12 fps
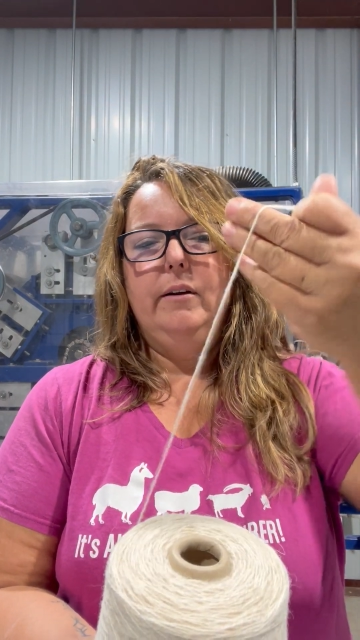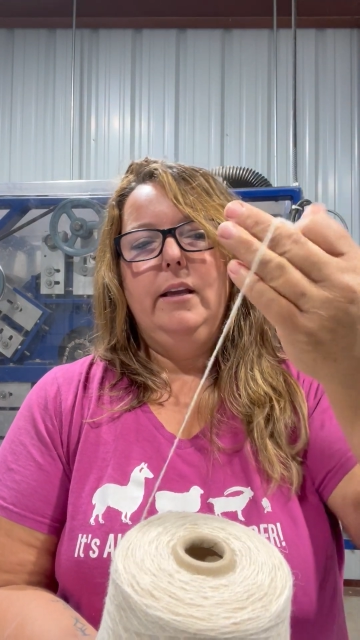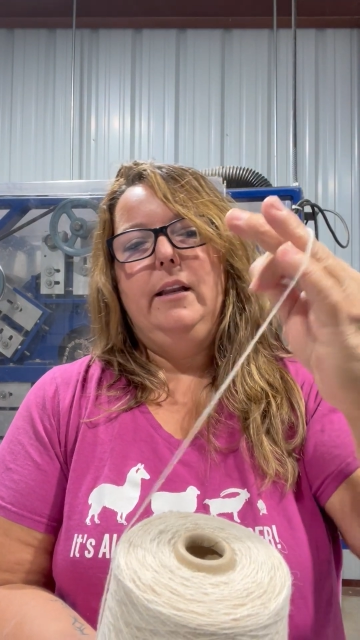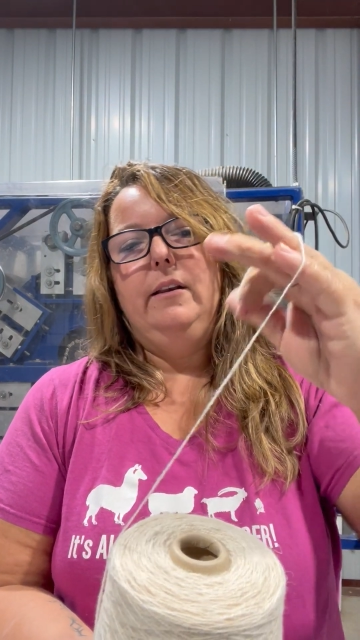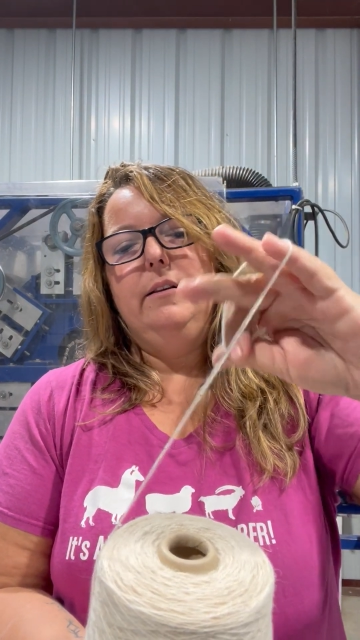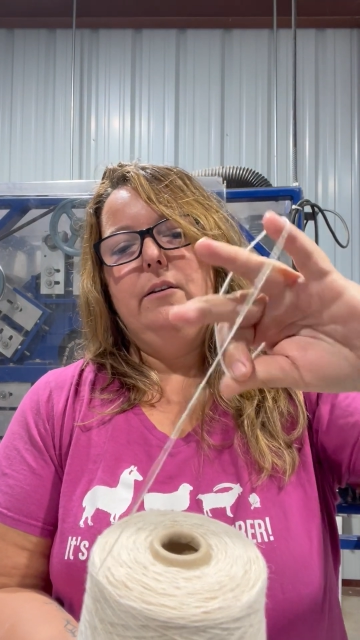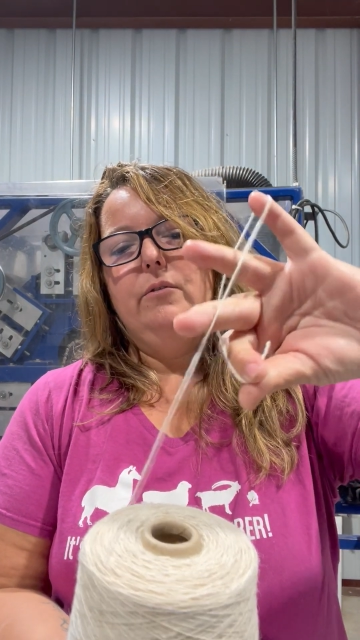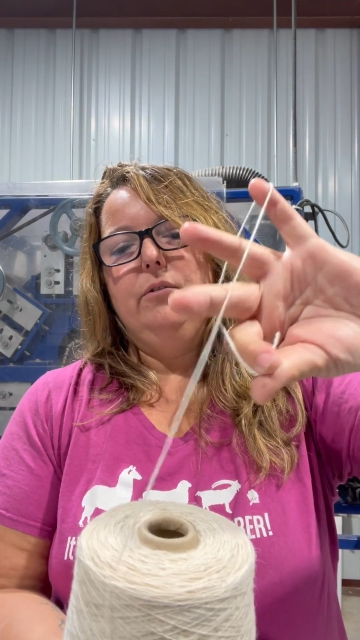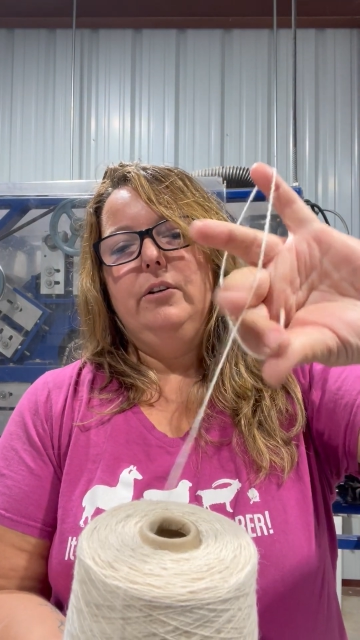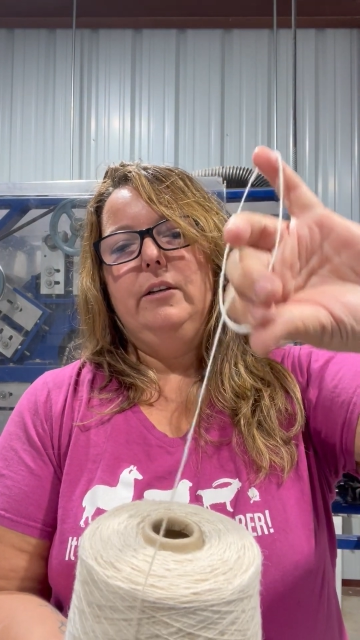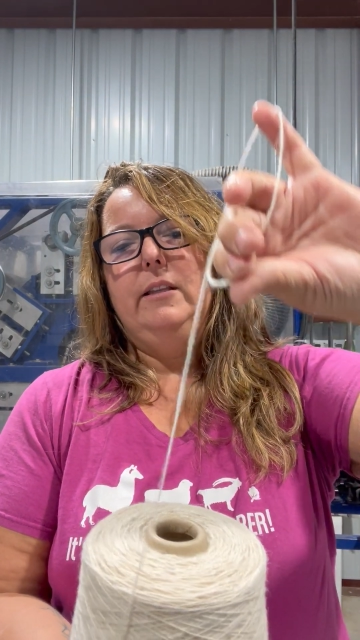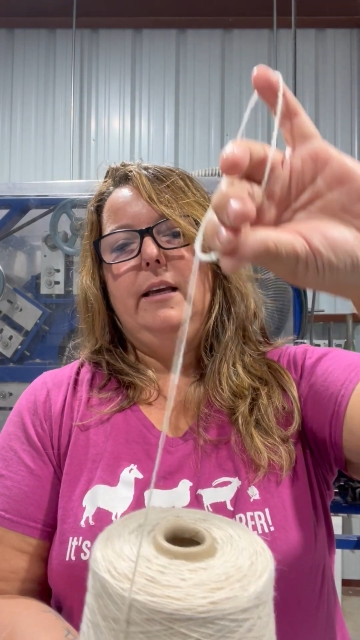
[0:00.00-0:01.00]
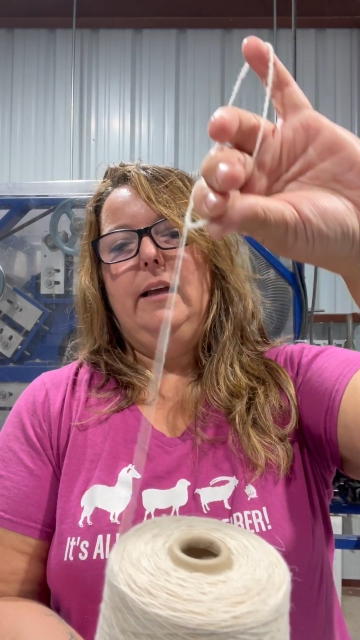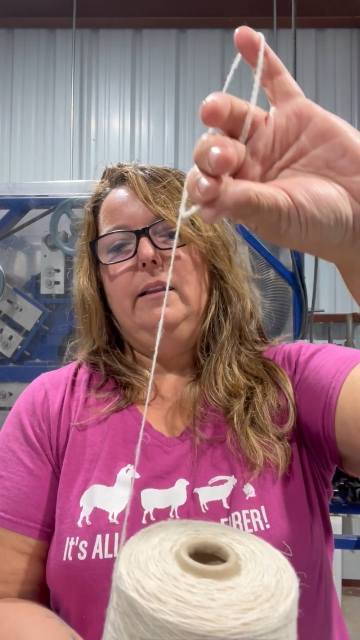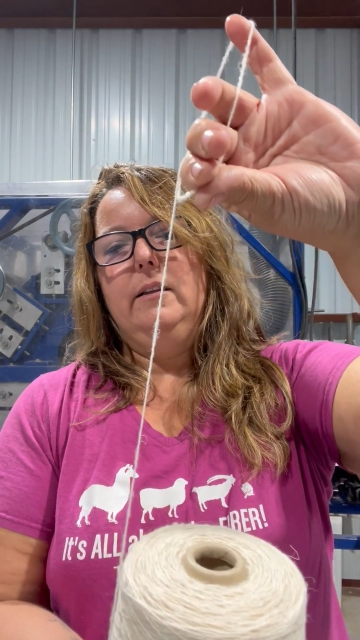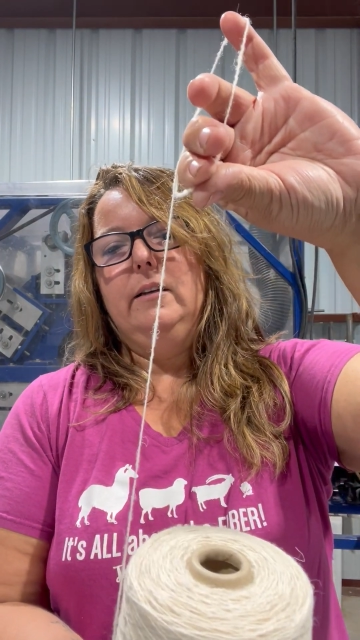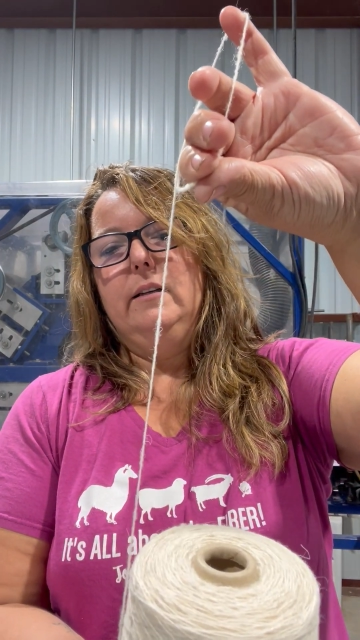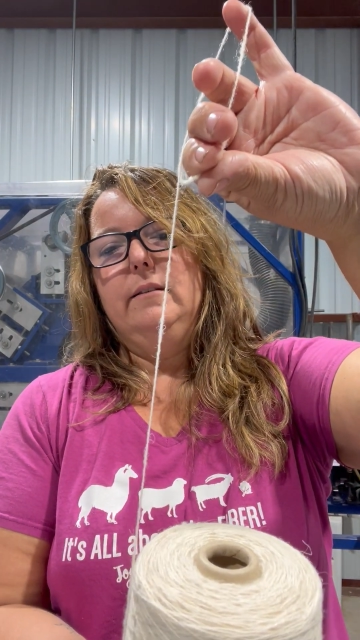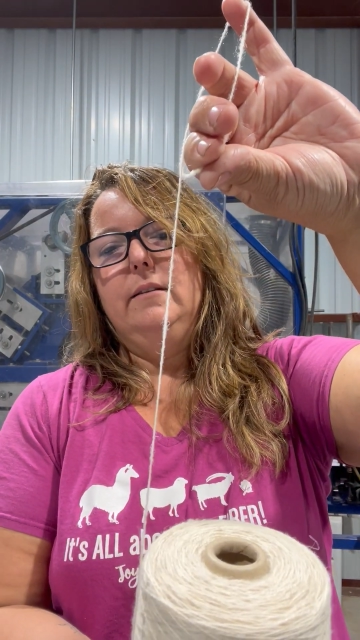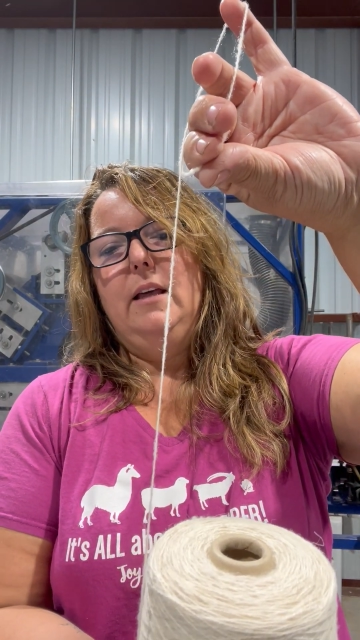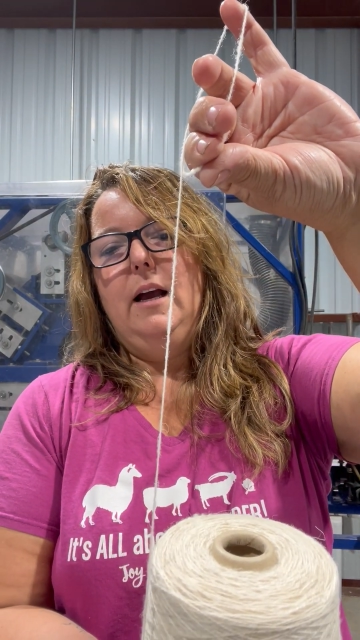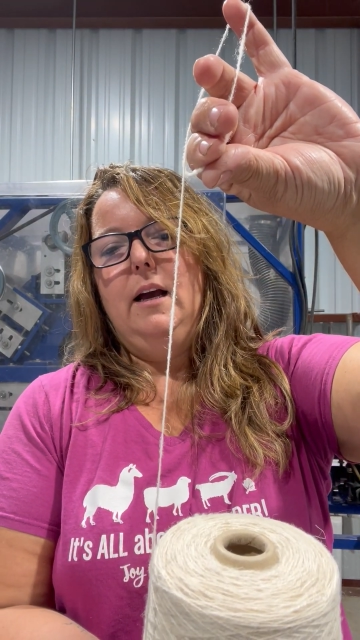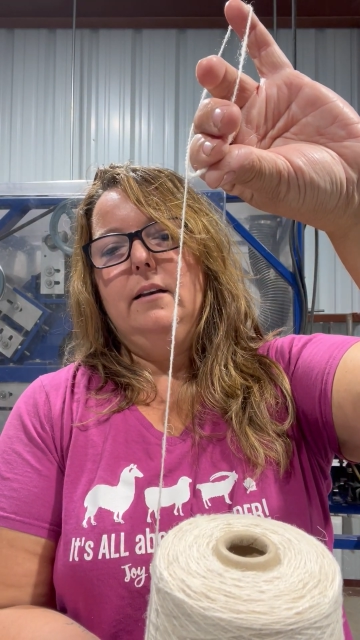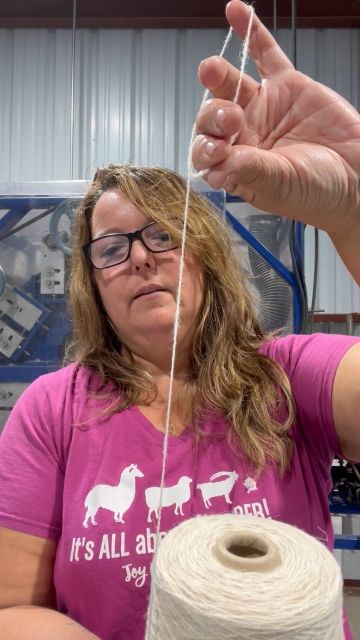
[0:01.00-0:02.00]
Again, don't look at that, look at
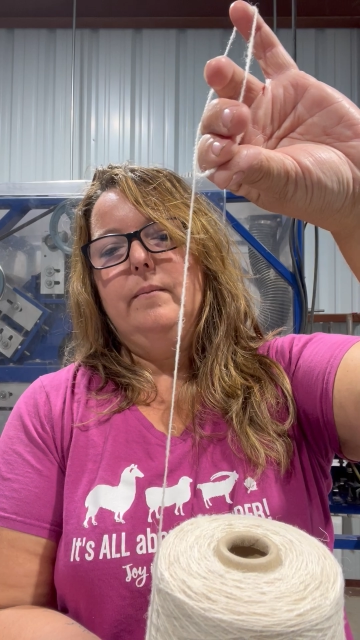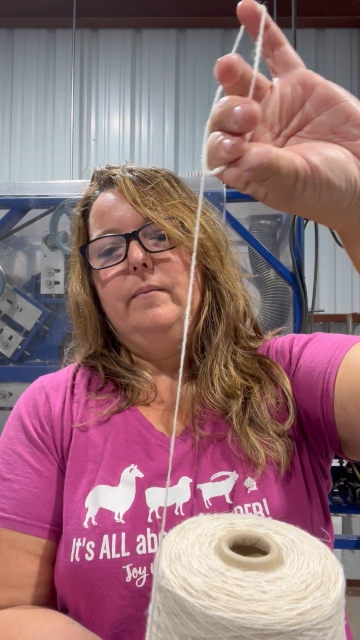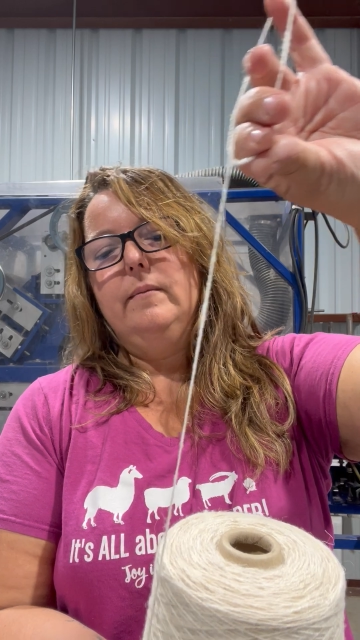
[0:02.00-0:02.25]
that.